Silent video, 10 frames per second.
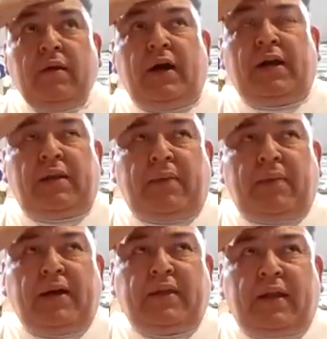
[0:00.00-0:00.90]

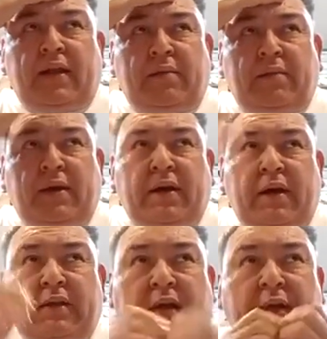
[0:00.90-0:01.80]

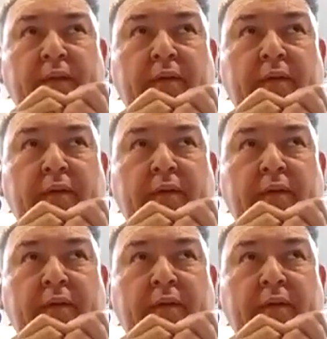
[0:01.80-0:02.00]
The